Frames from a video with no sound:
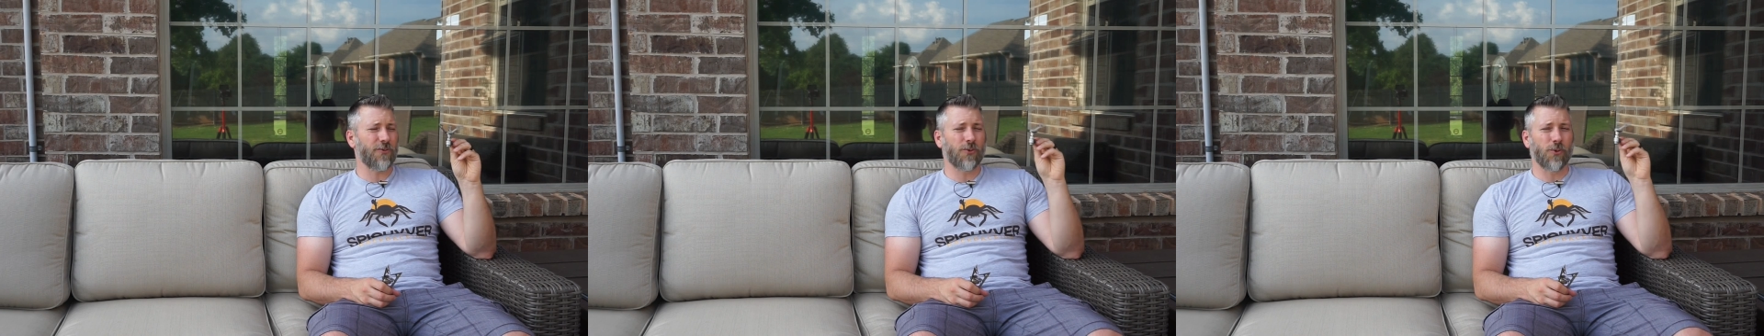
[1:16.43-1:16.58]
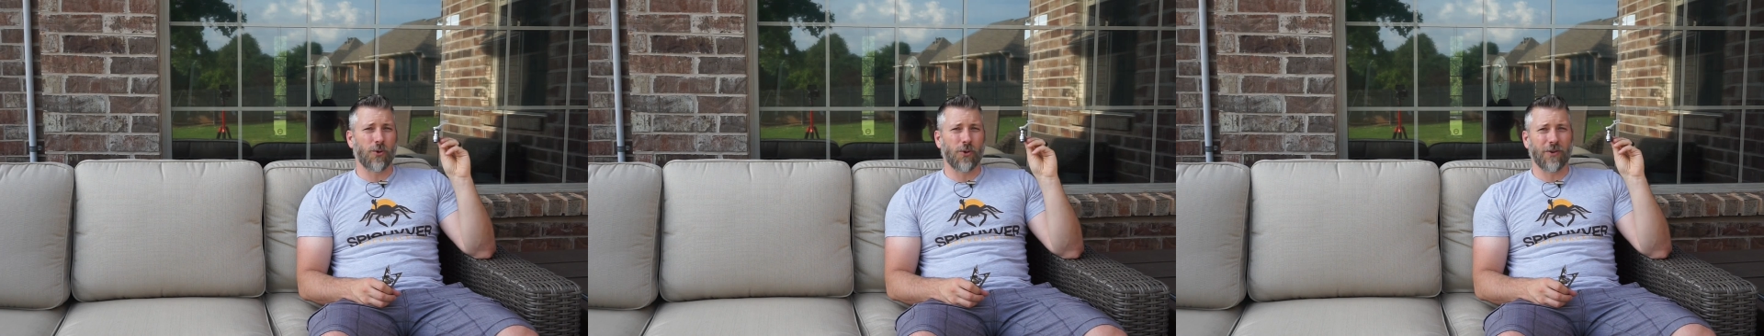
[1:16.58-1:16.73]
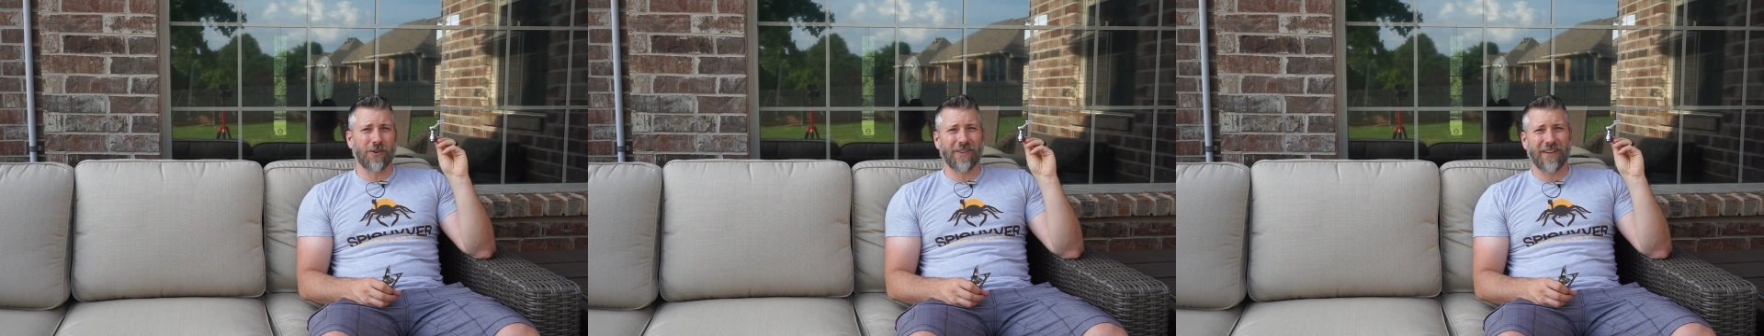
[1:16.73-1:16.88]

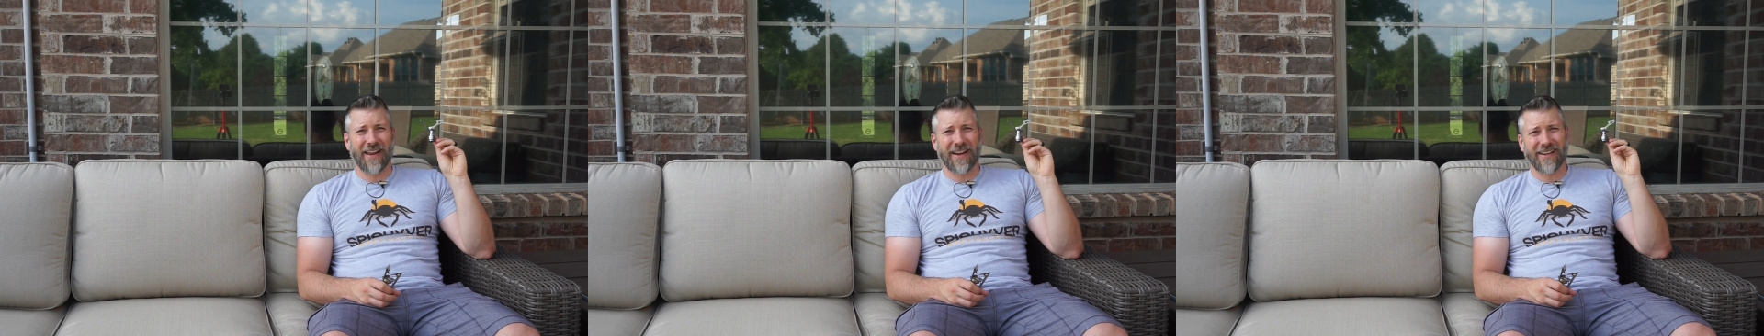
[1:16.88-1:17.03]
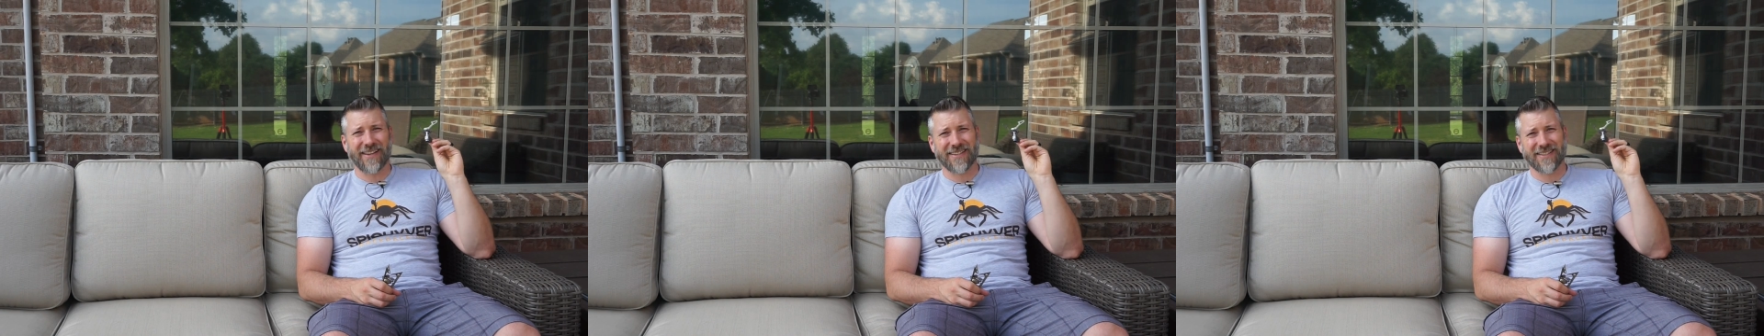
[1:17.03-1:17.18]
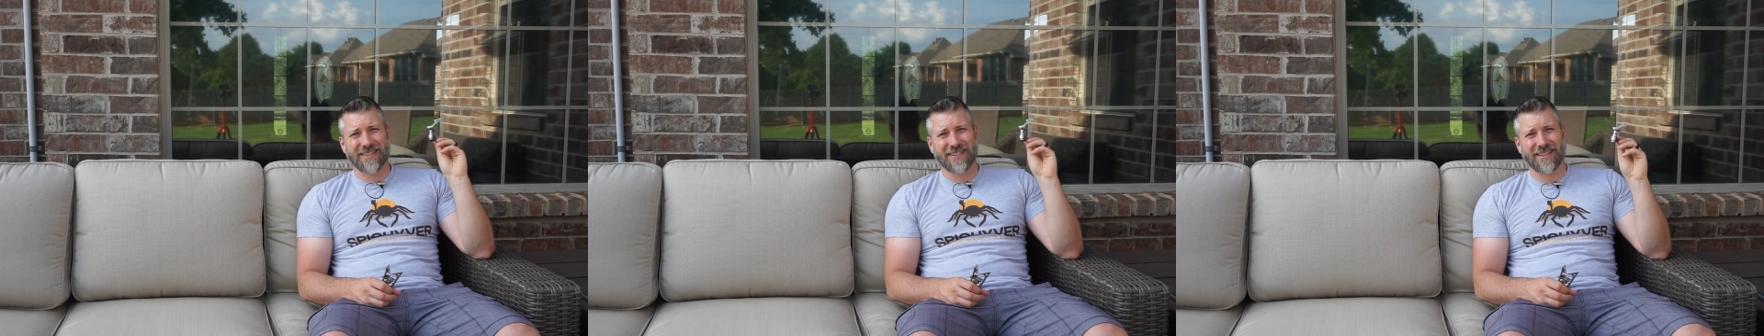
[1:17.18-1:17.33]
for
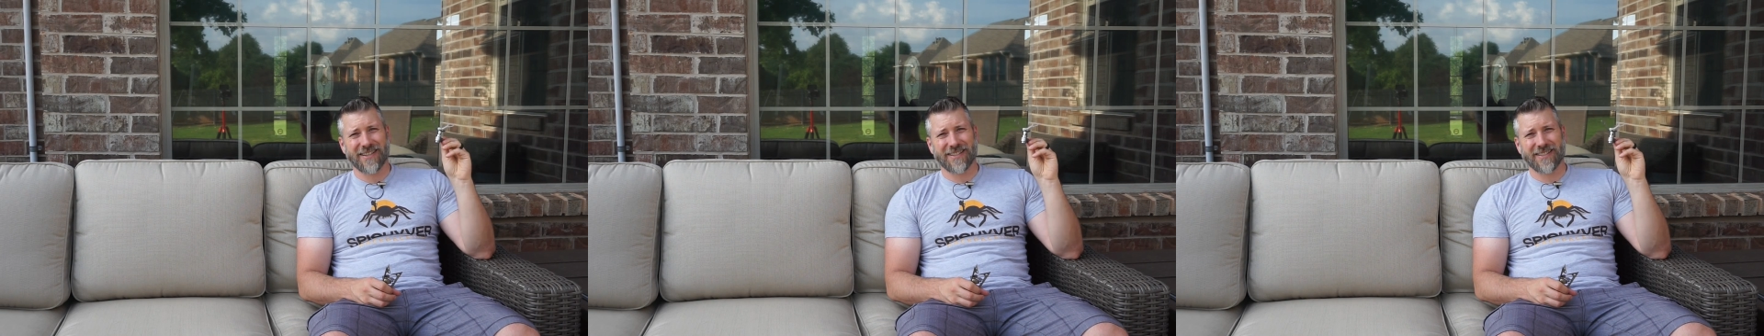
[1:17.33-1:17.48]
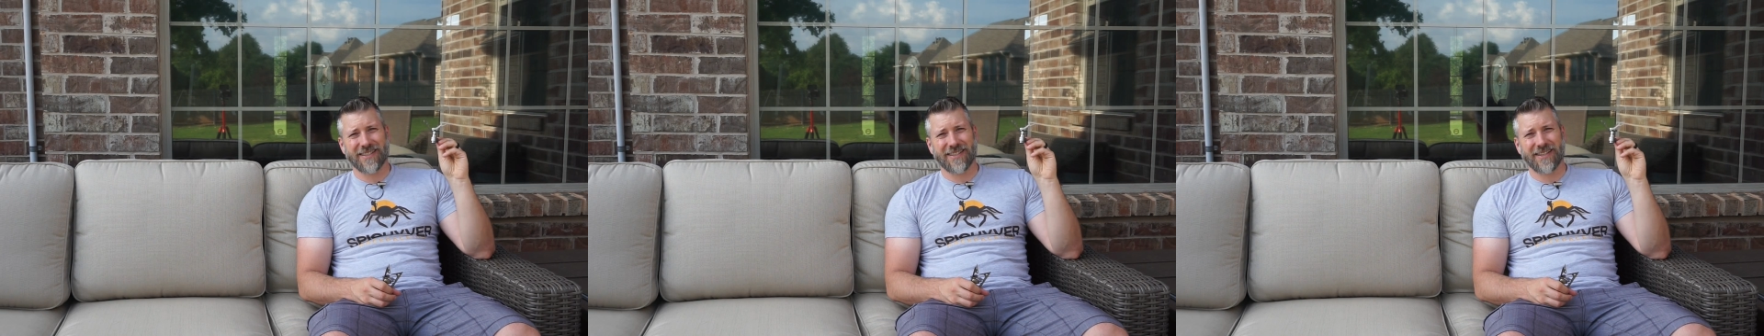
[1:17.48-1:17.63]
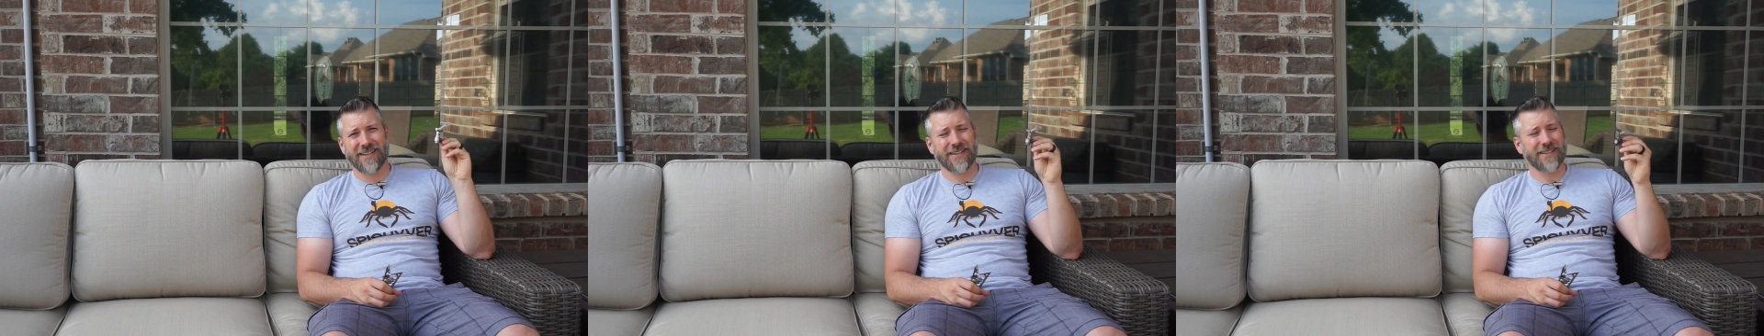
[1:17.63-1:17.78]
like
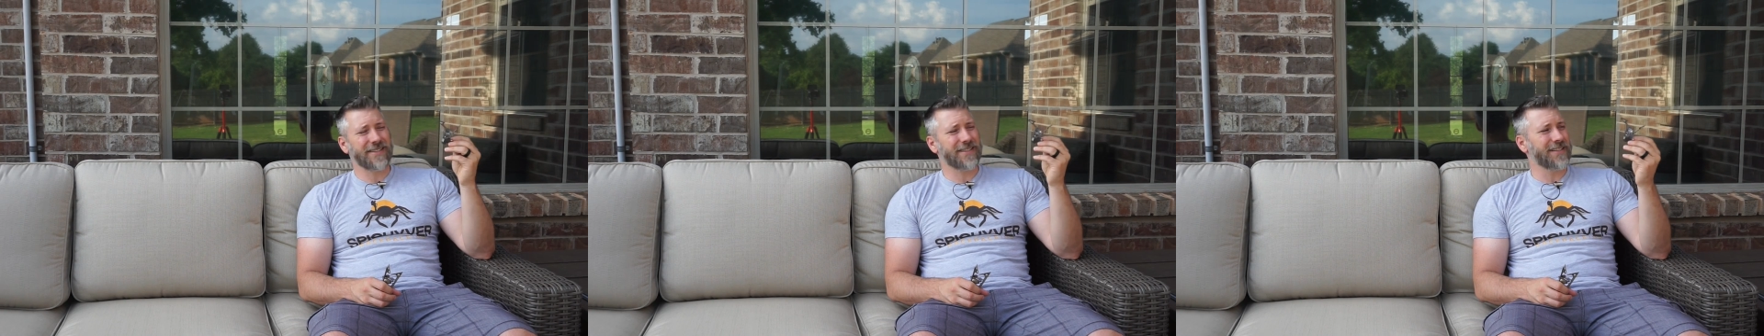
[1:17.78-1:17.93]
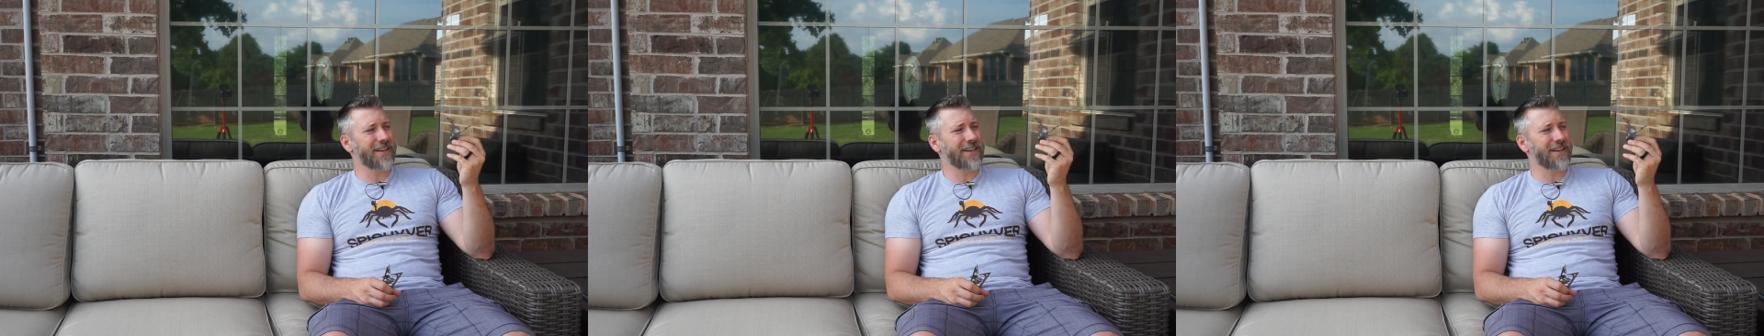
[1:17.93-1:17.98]
$16,